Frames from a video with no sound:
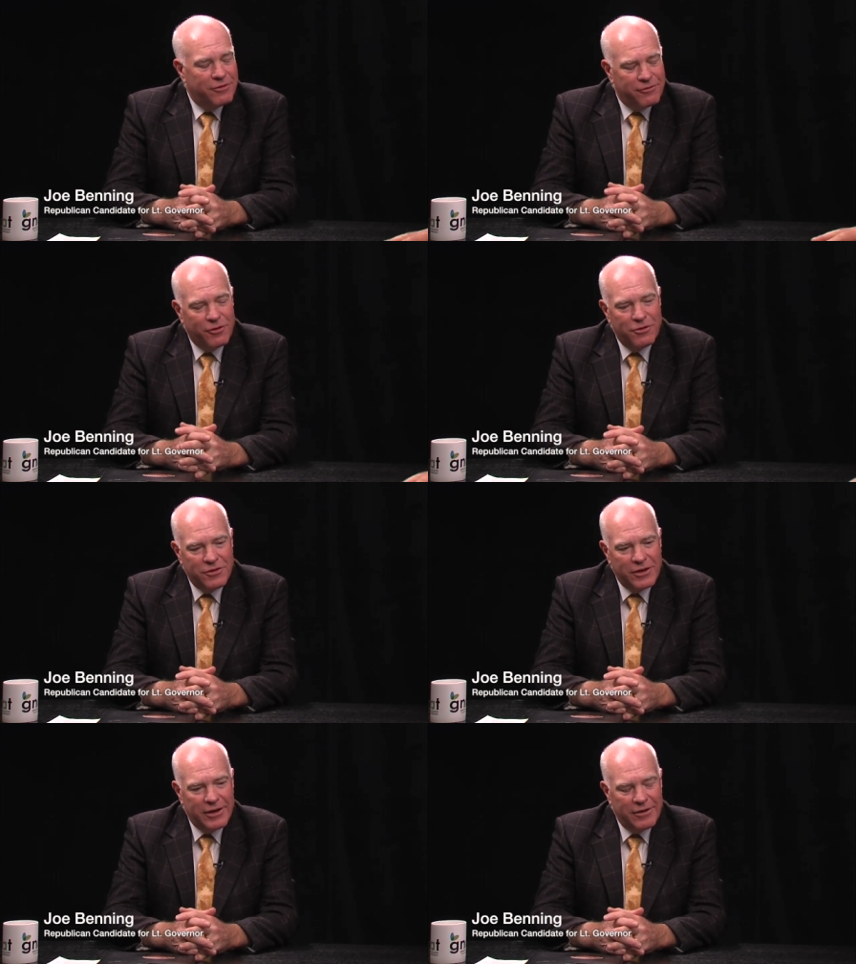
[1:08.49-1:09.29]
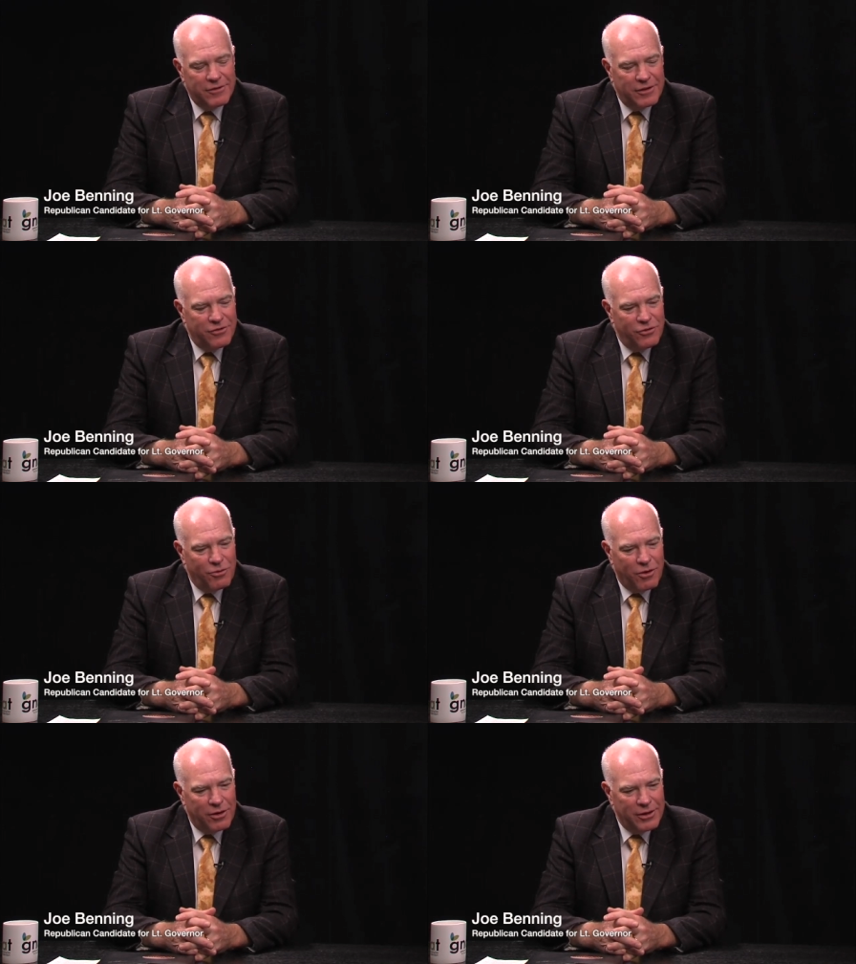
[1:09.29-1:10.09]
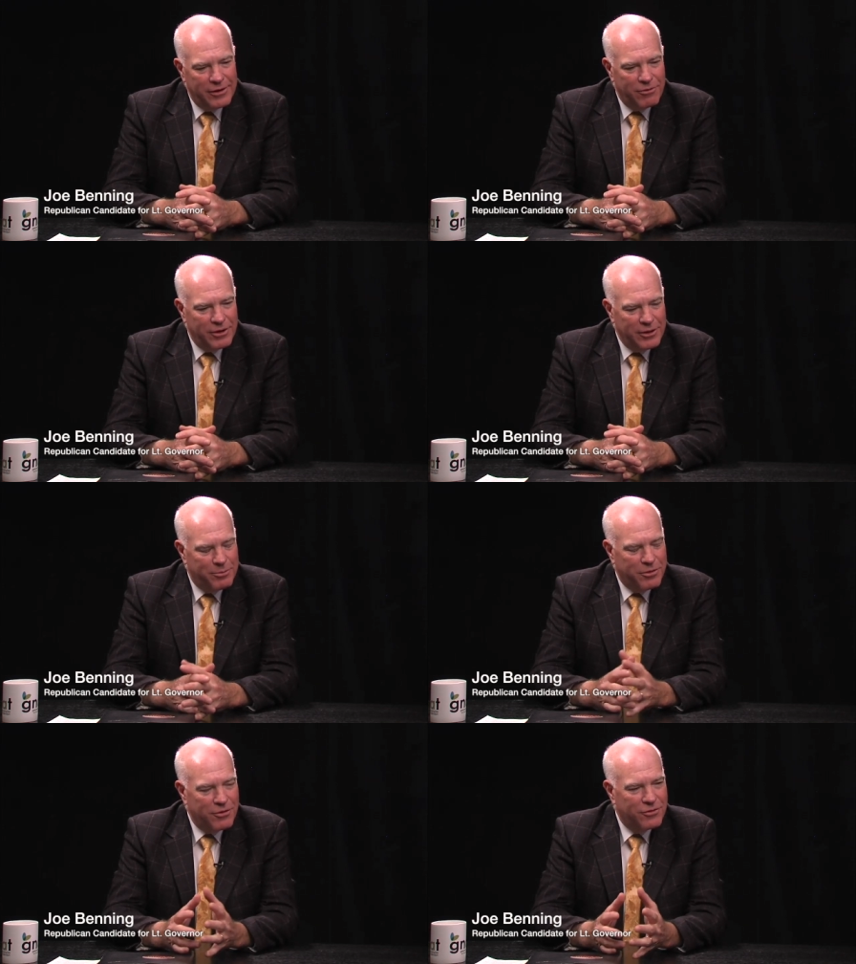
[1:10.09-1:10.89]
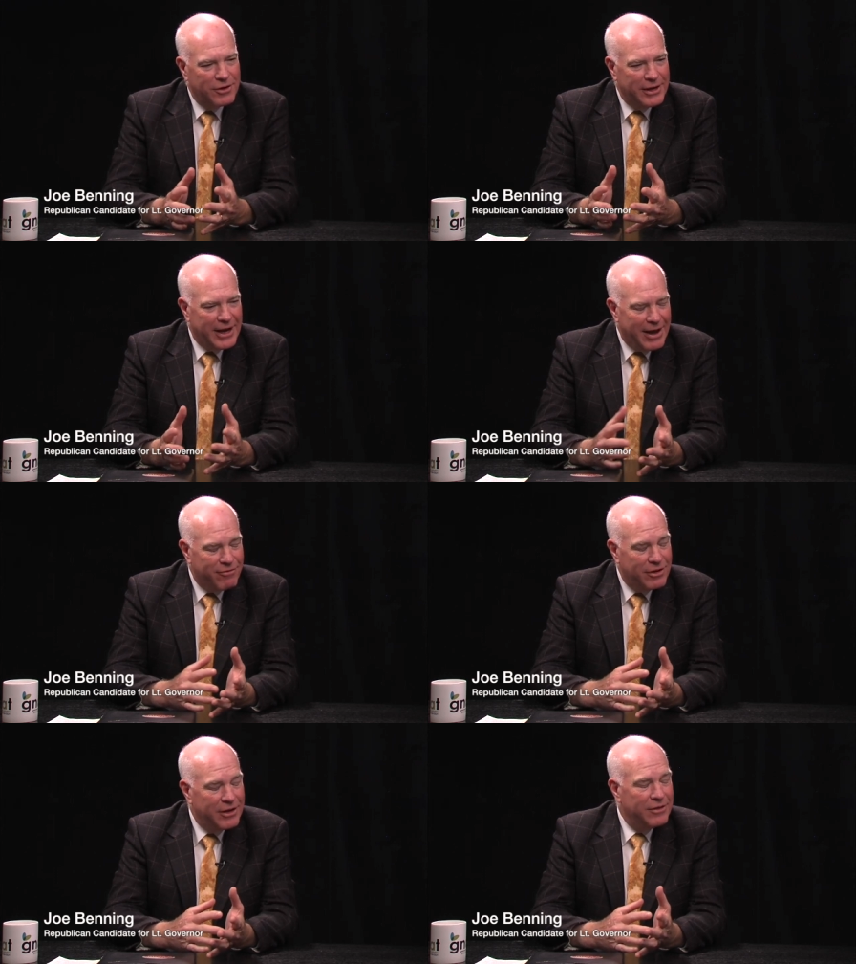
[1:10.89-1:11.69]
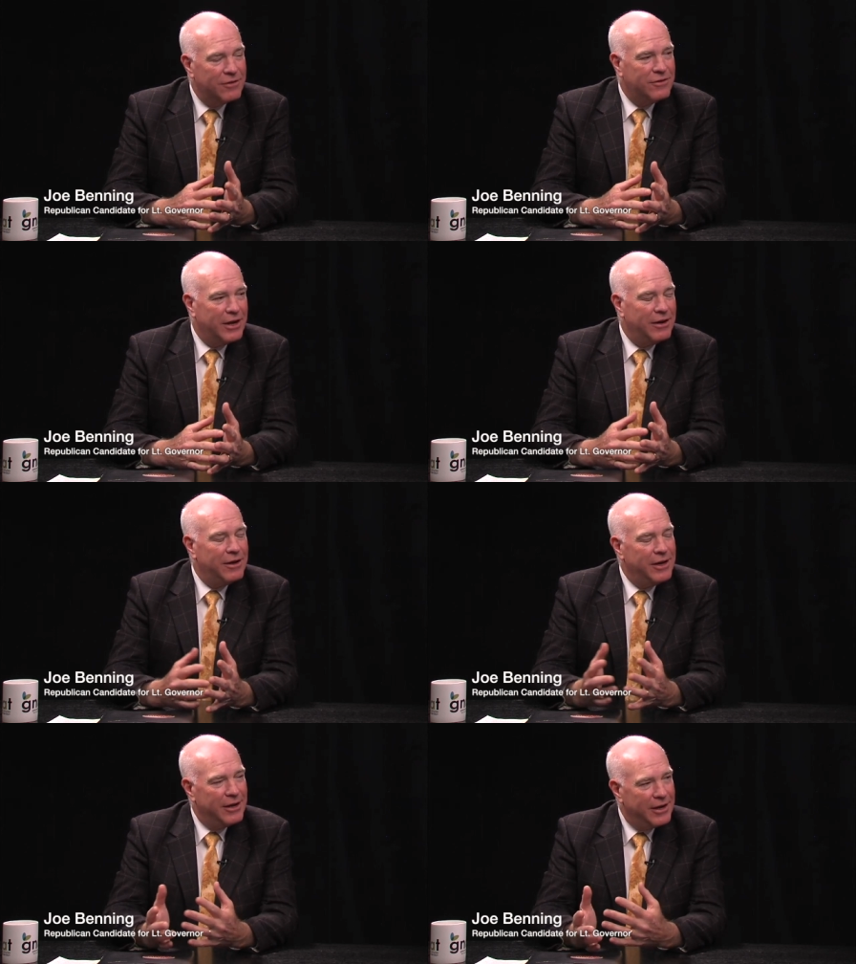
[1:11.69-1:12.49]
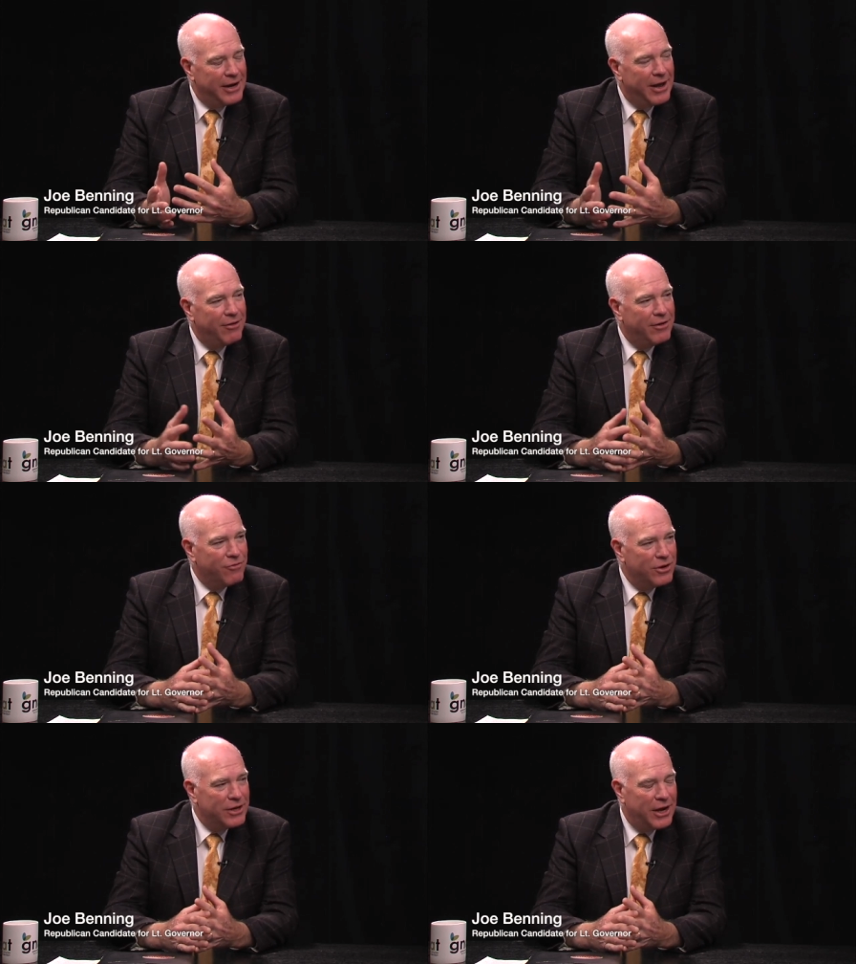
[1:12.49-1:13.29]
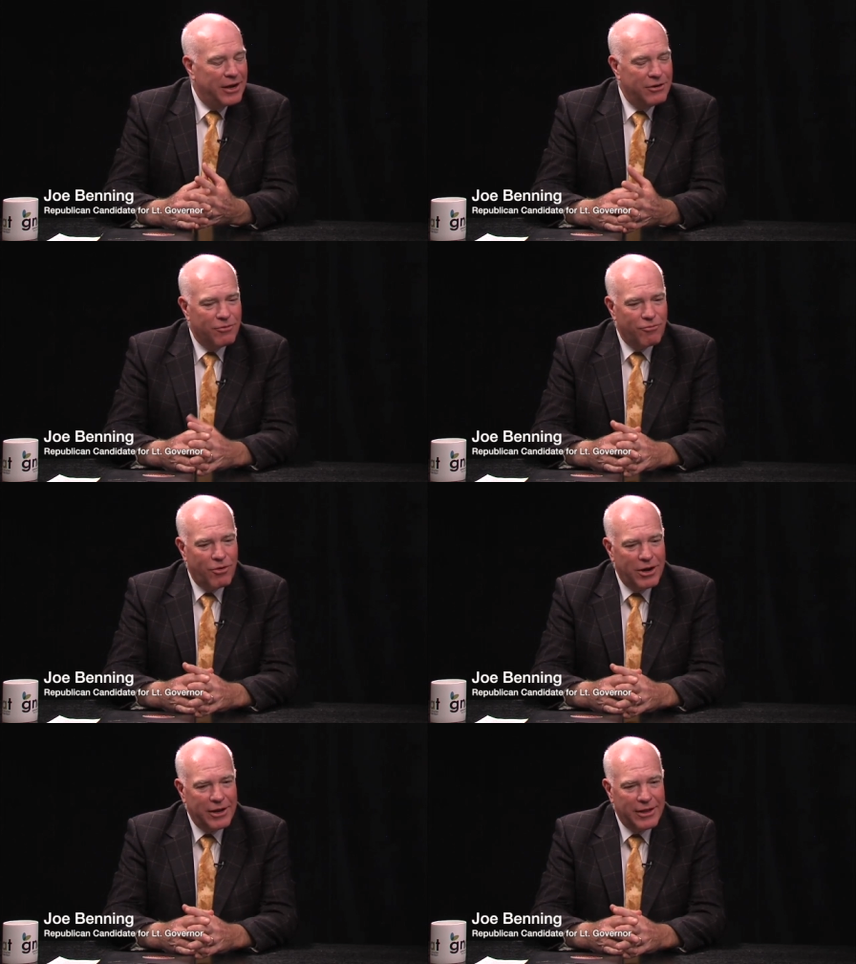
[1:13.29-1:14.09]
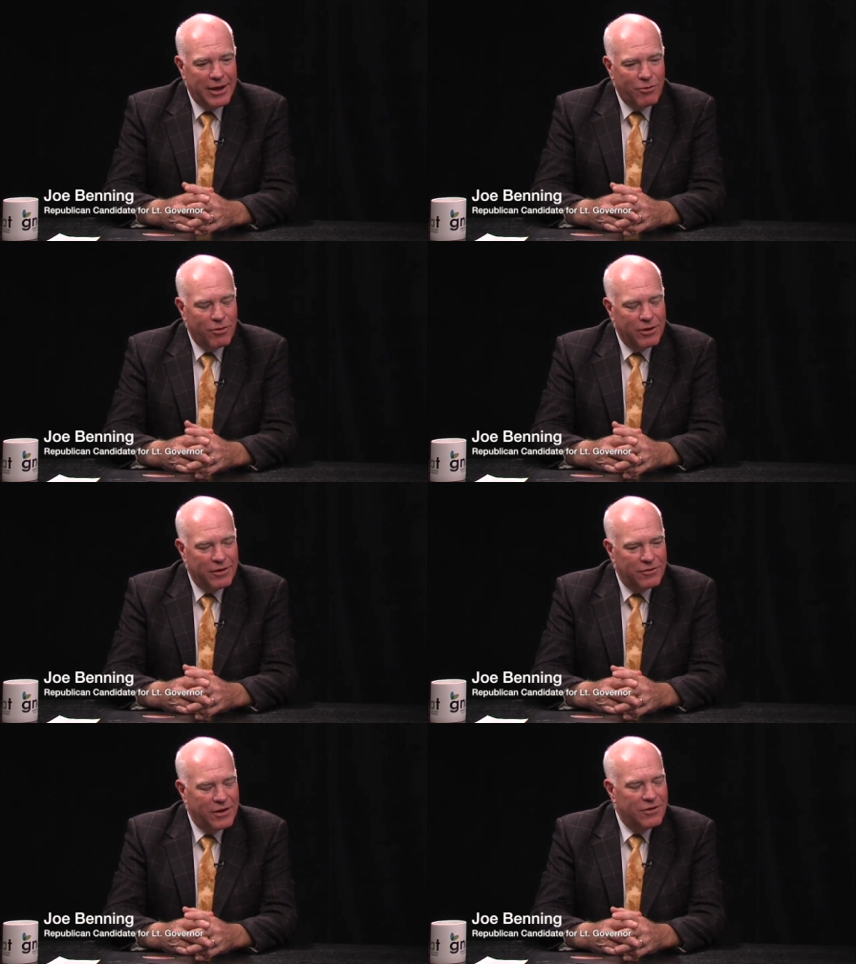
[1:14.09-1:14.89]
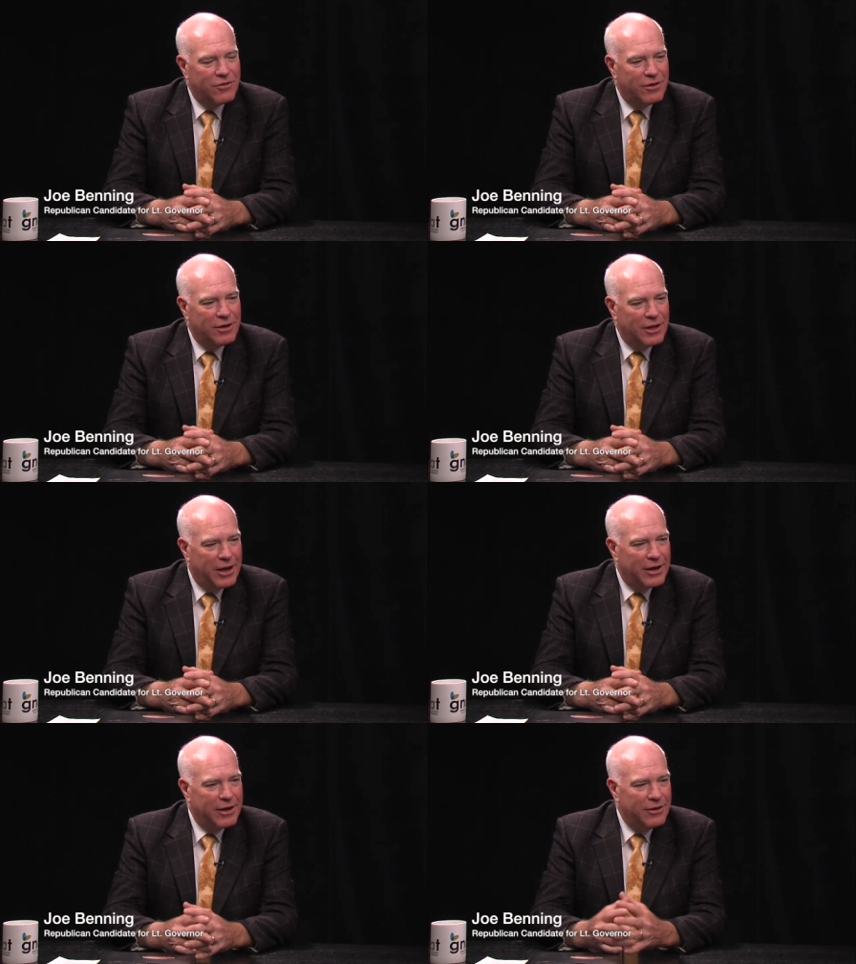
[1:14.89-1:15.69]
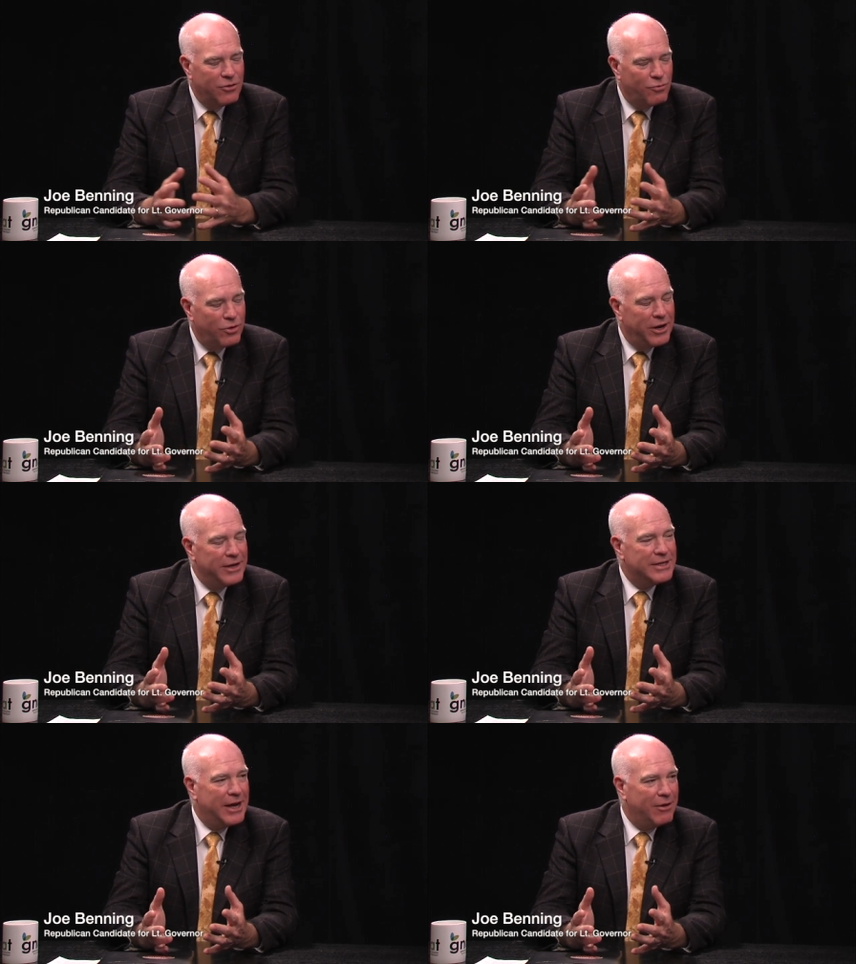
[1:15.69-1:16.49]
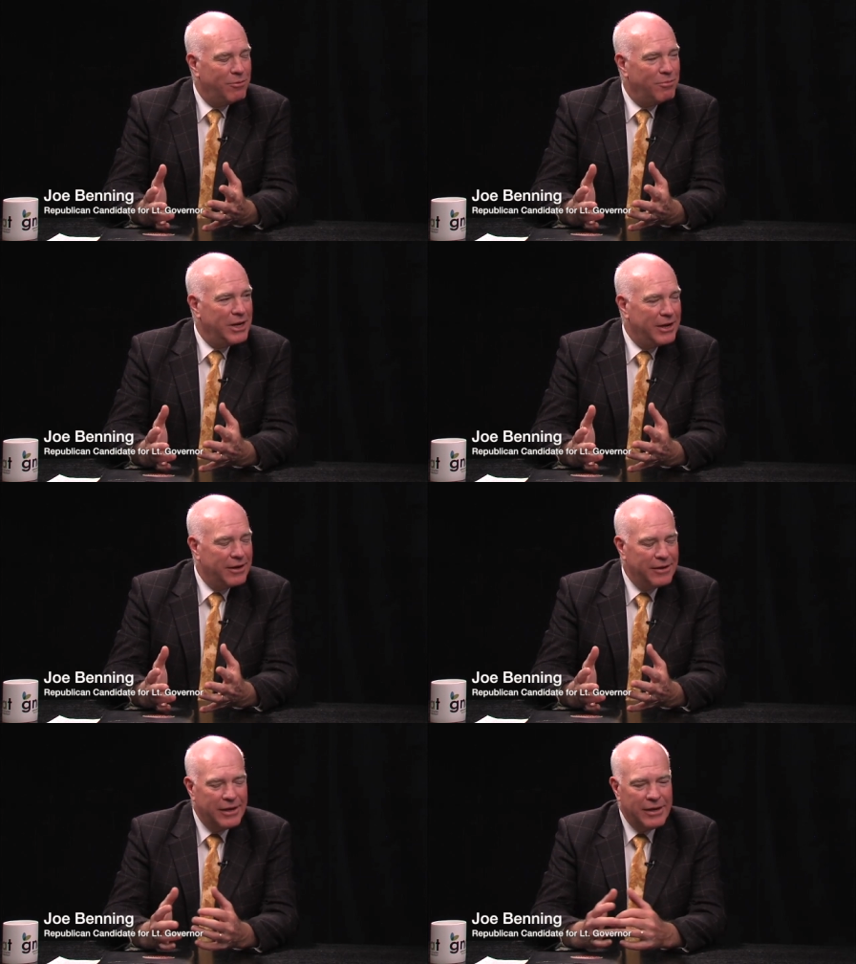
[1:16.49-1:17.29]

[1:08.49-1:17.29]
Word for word: The first is that you are literally the person gaveling the Senate in and out every day. You're running that organization like you would a town meeting.